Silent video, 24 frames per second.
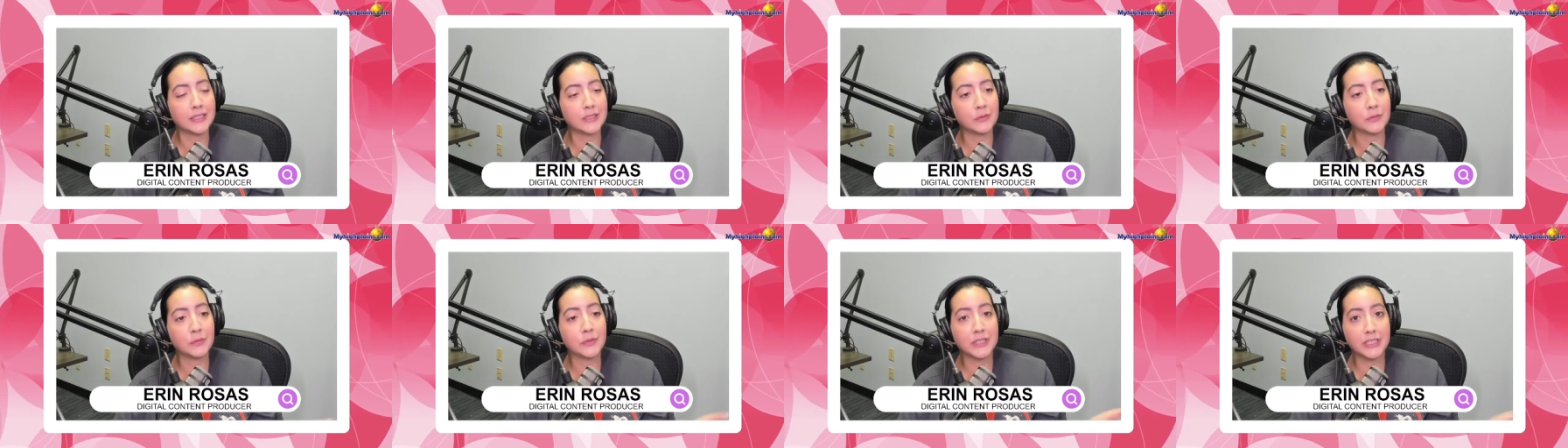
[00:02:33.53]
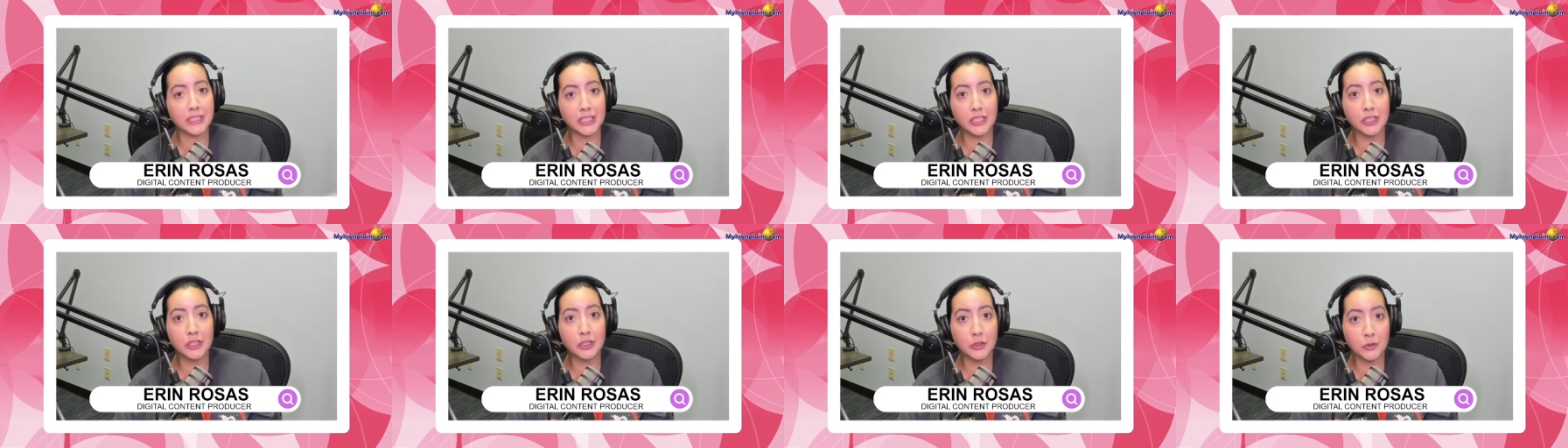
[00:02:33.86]
It
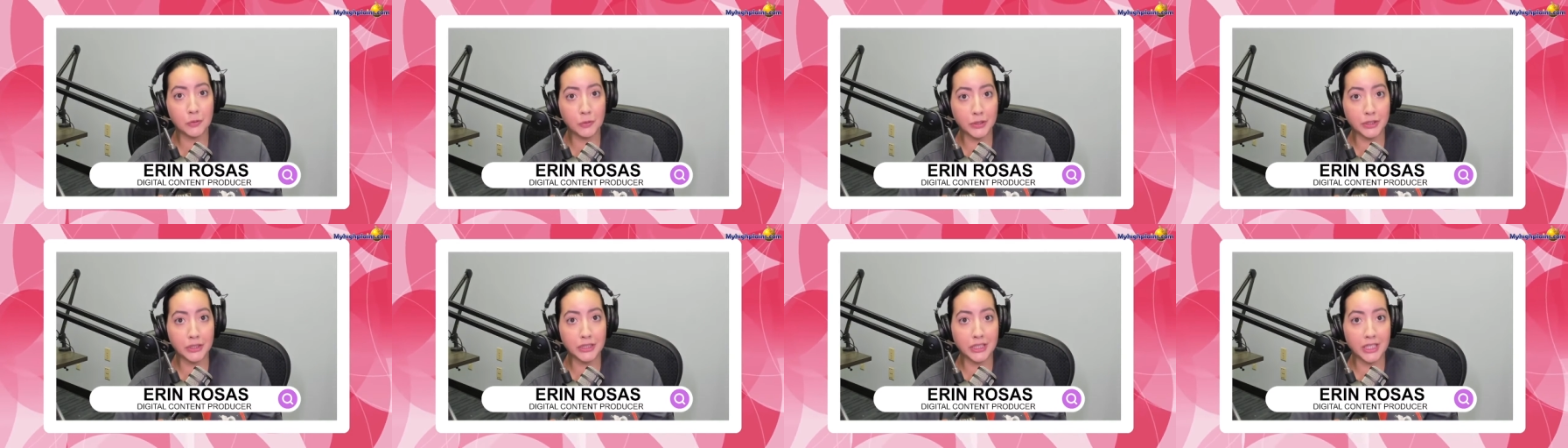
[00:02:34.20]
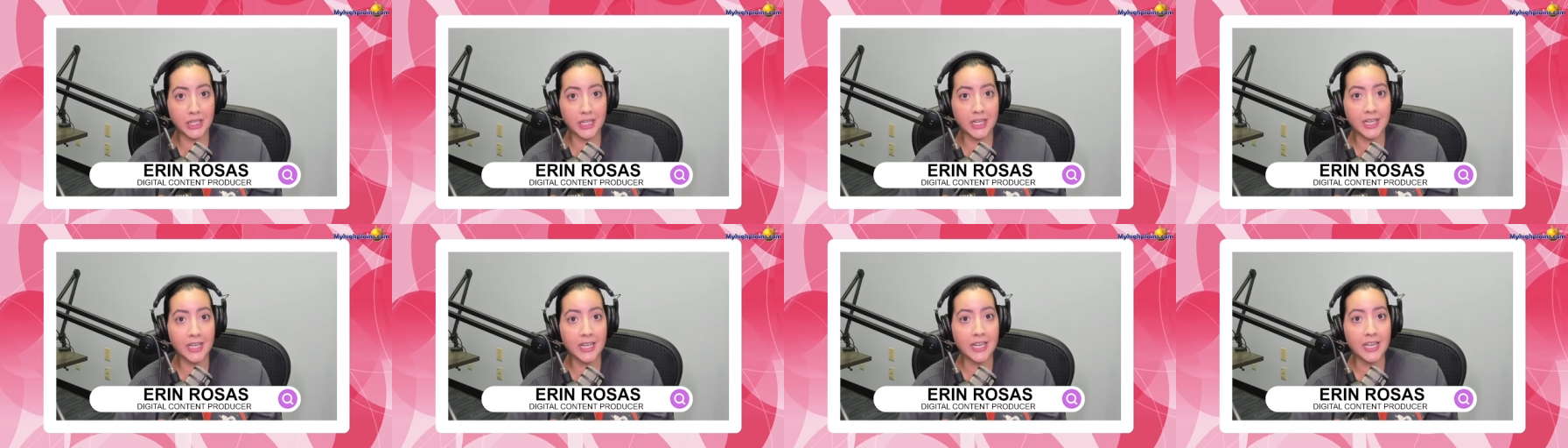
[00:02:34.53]
was in
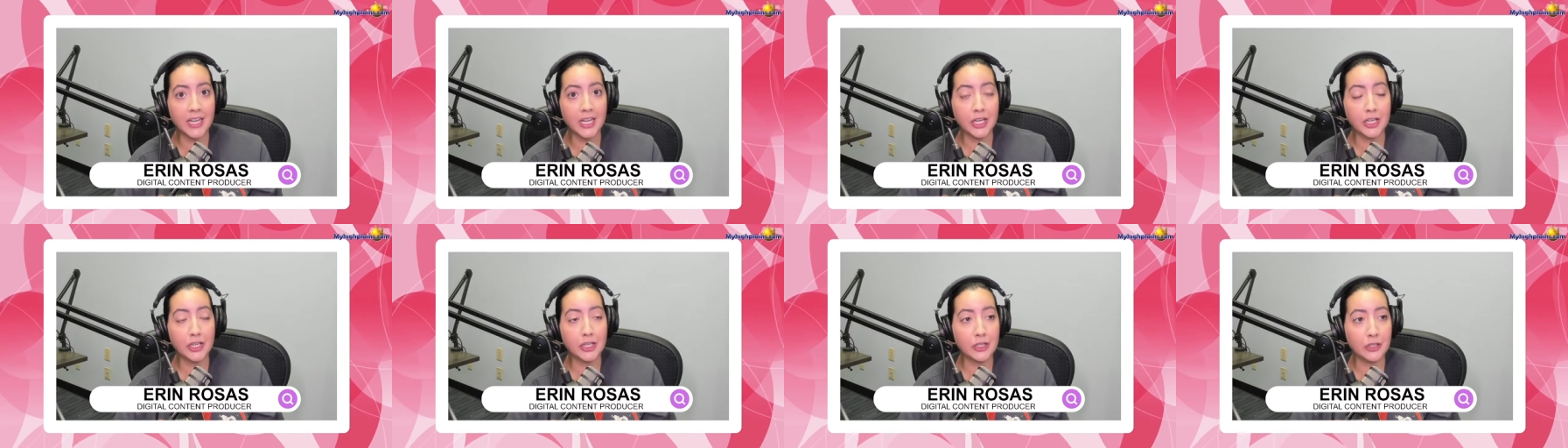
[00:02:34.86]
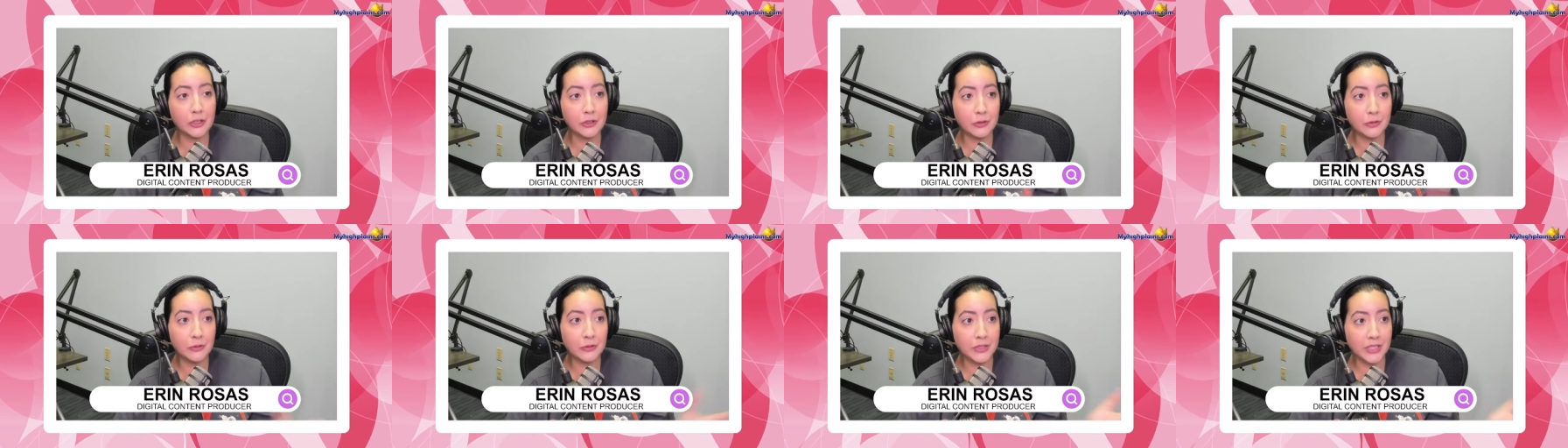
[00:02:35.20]
Georgia,
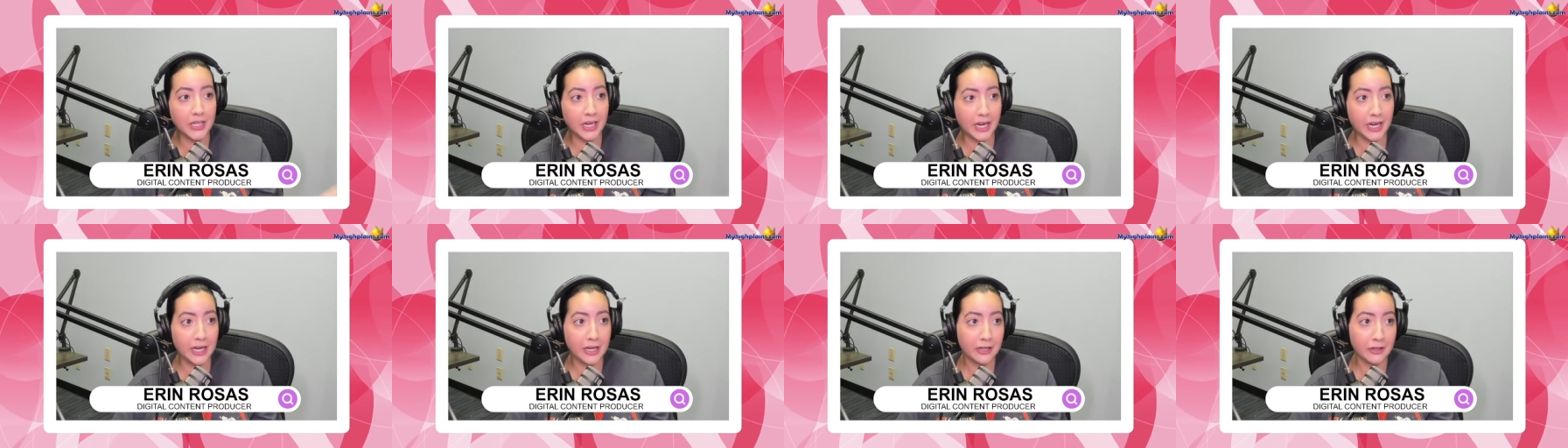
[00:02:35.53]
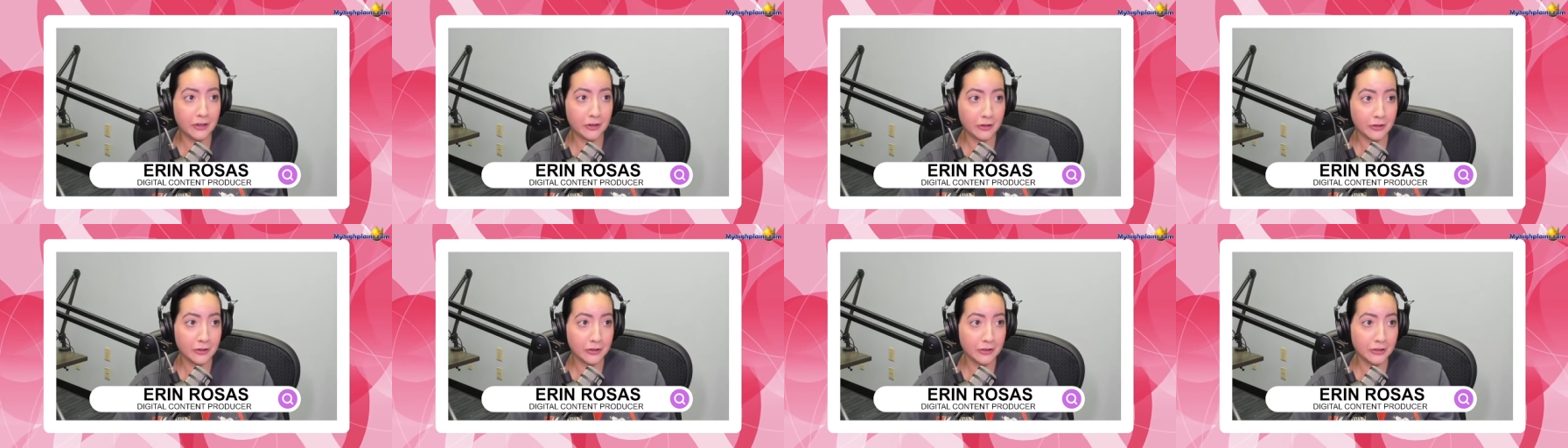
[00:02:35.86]
huge
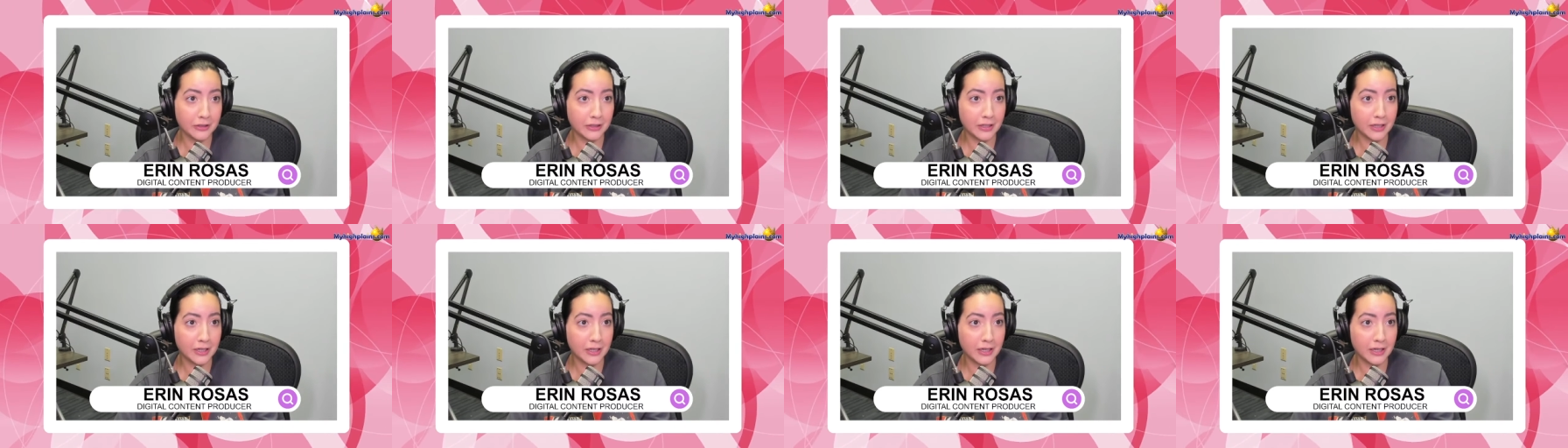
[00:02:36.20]
acre